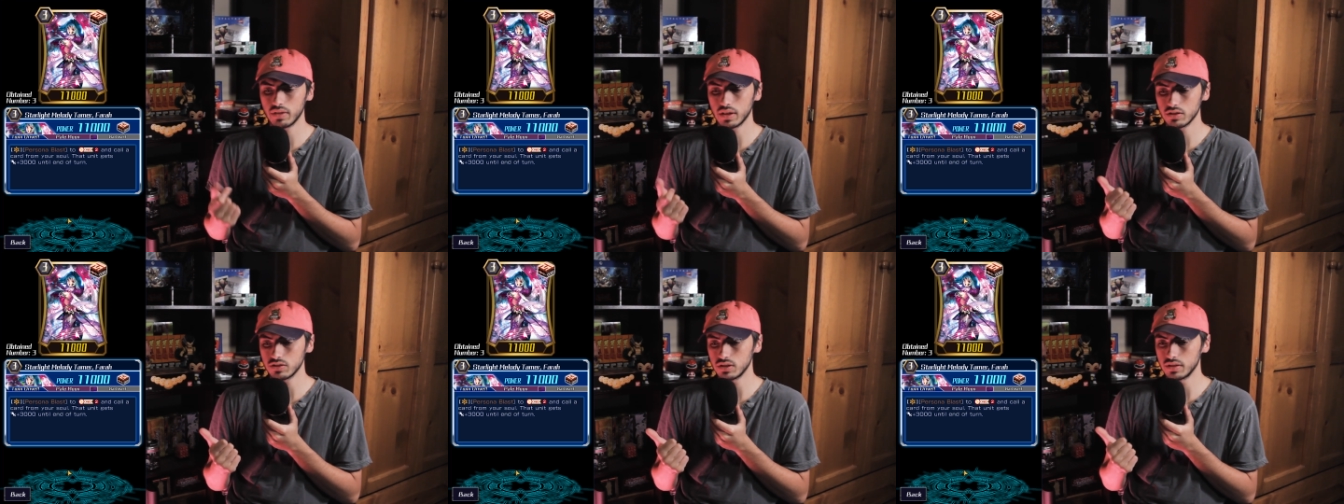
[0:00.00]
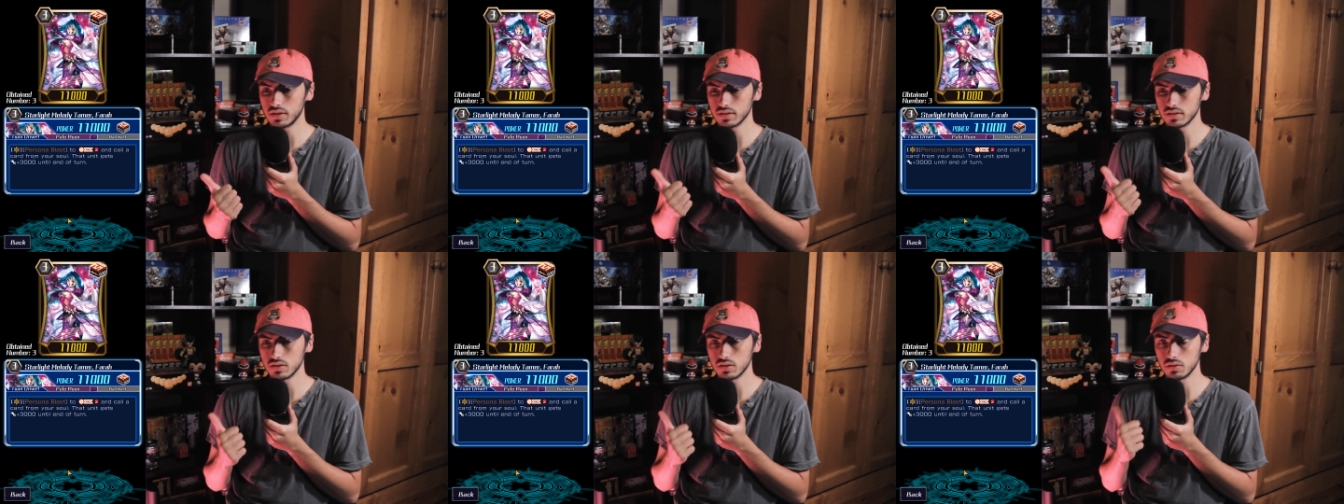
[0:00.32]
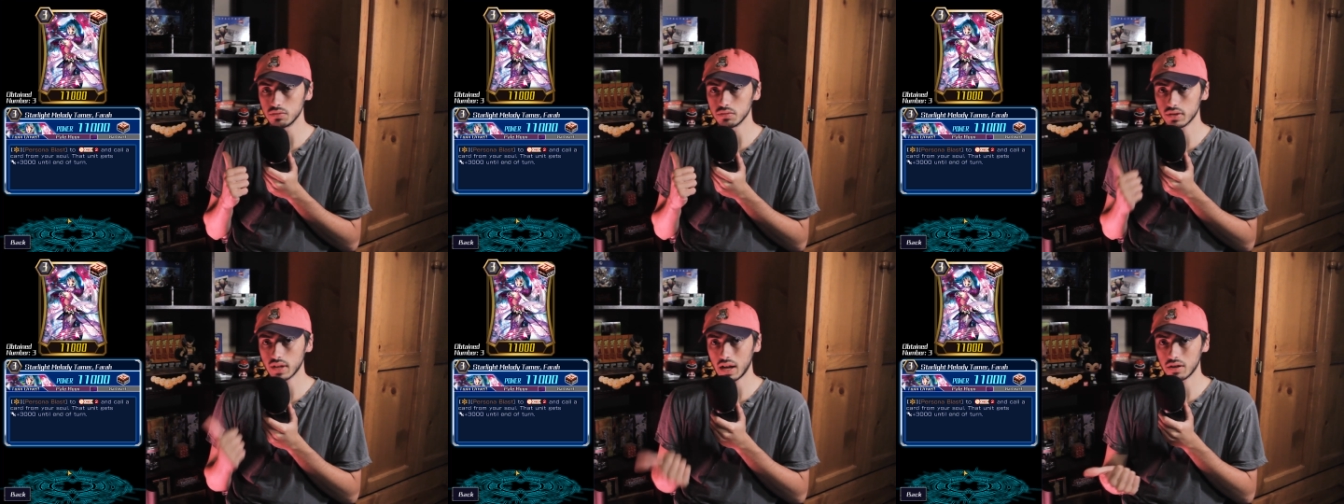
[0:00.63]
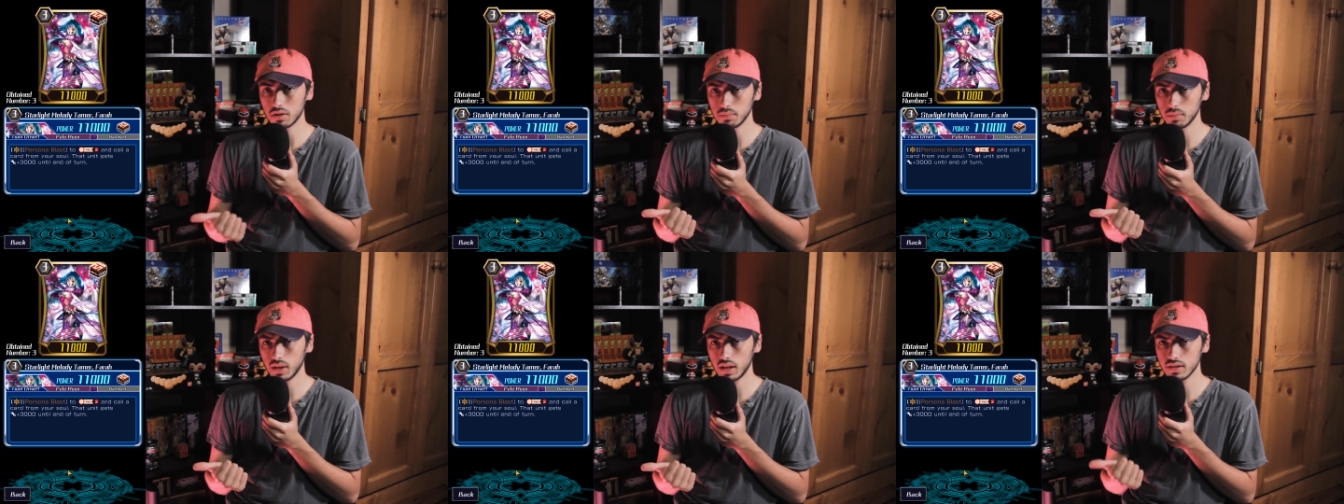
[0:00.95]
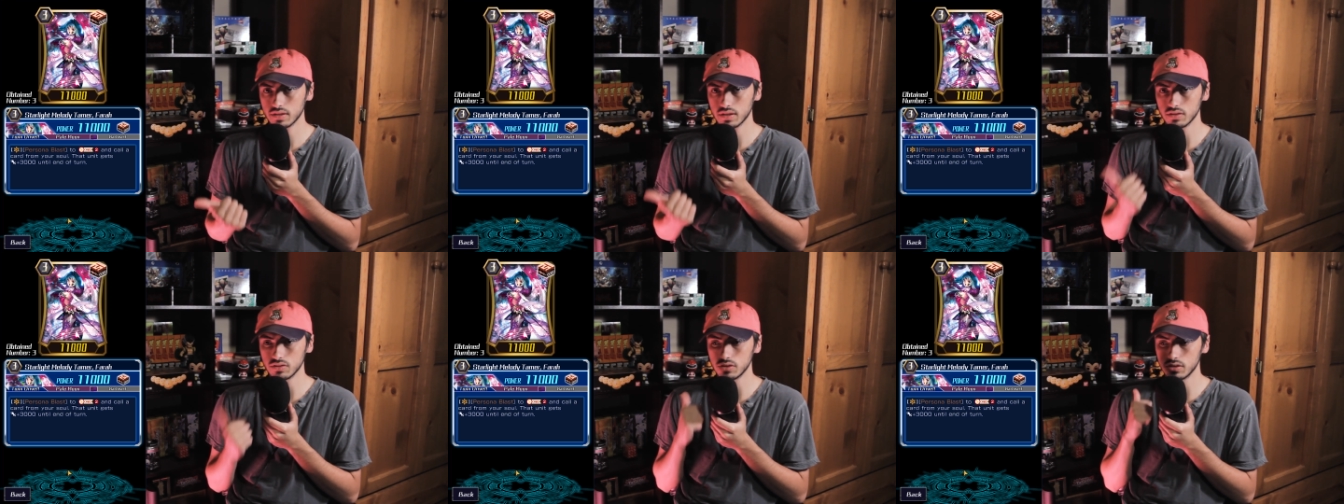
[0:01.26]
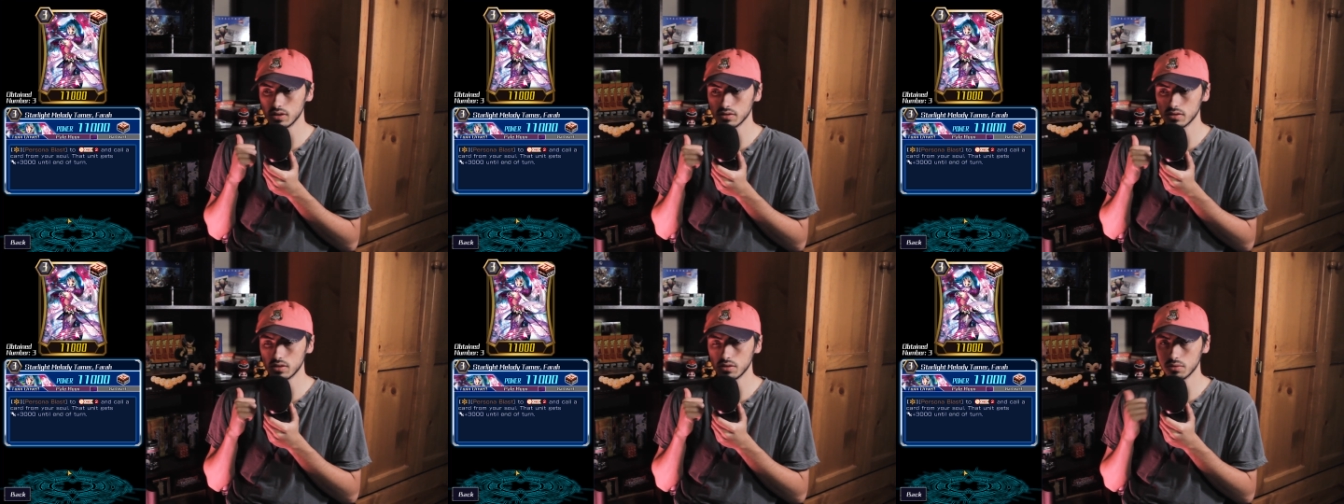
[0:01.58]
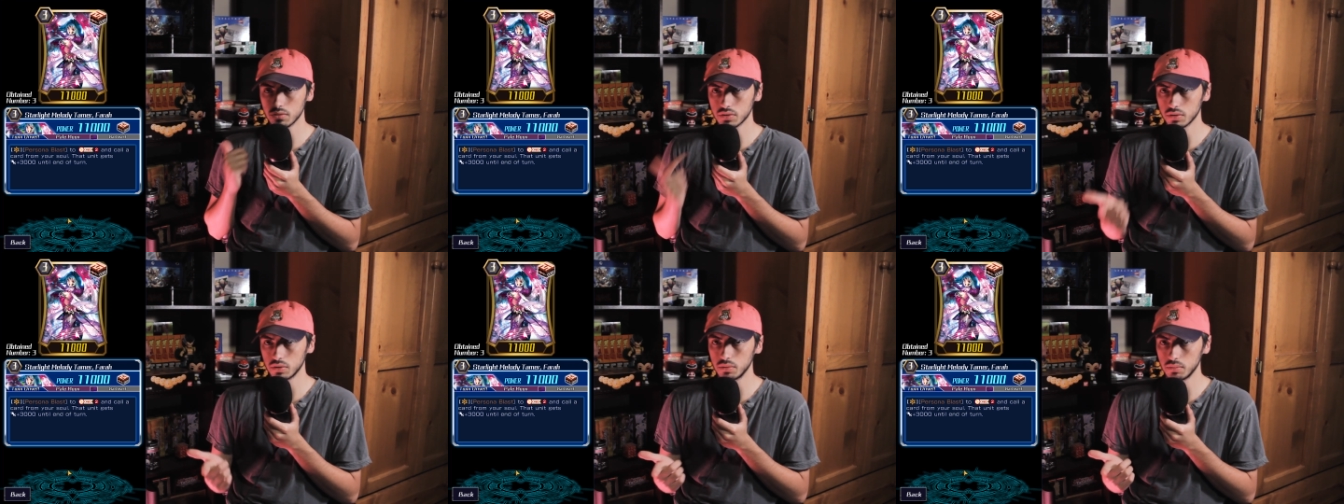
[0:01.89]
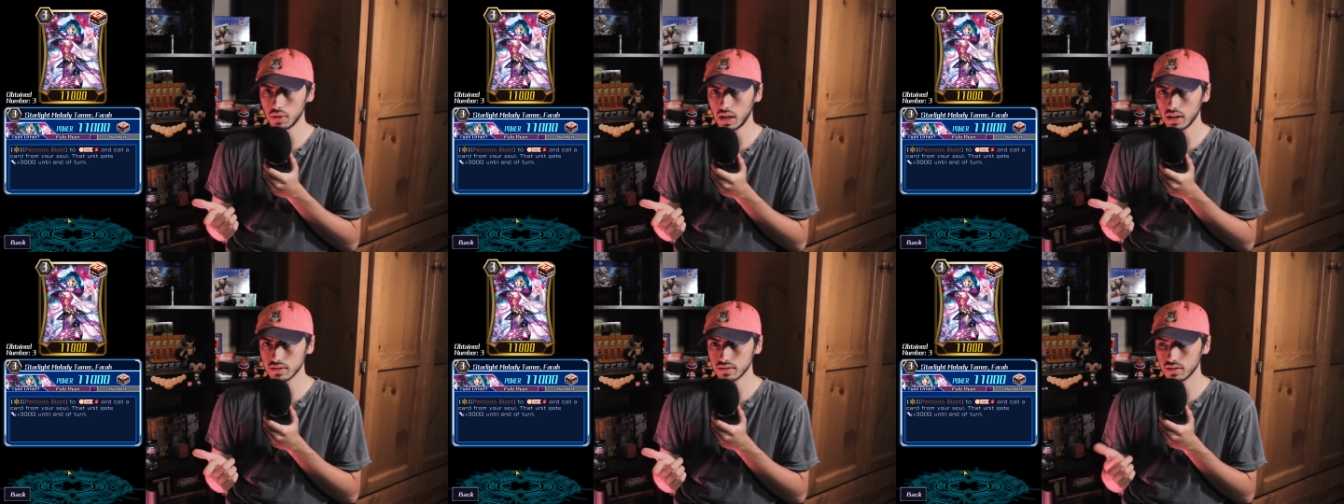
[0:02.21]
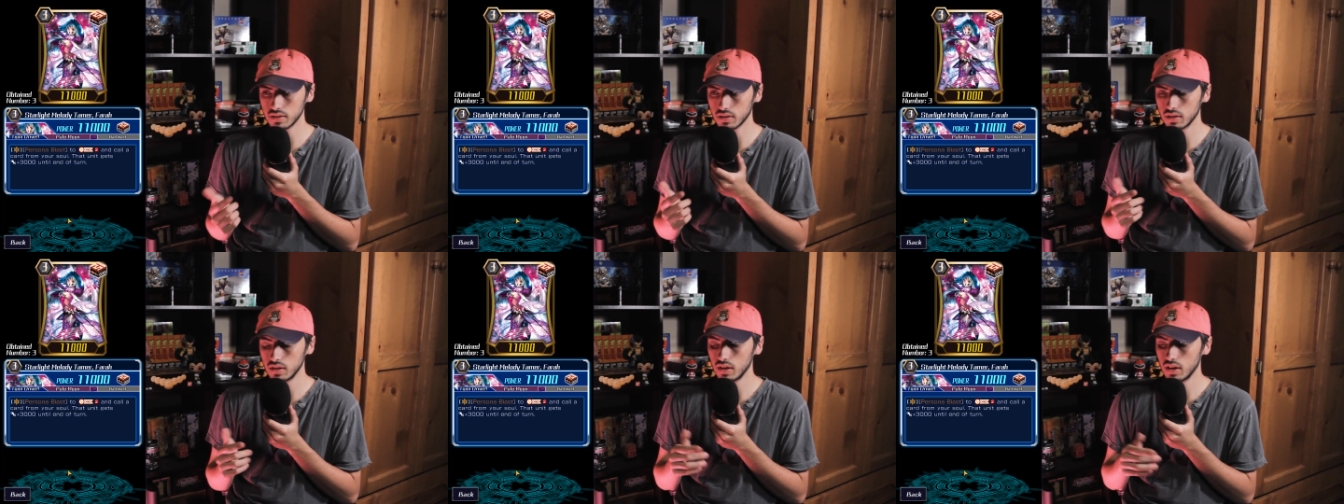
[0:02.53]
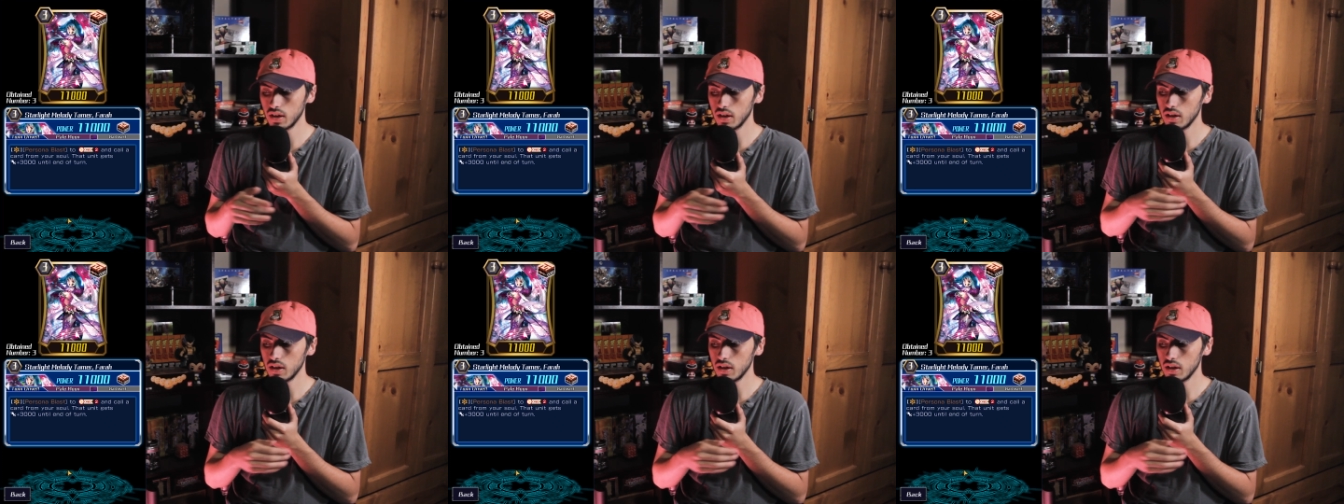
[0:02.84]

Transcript: that she doesn't use Counterblast and she doesn't use Soul Blasting.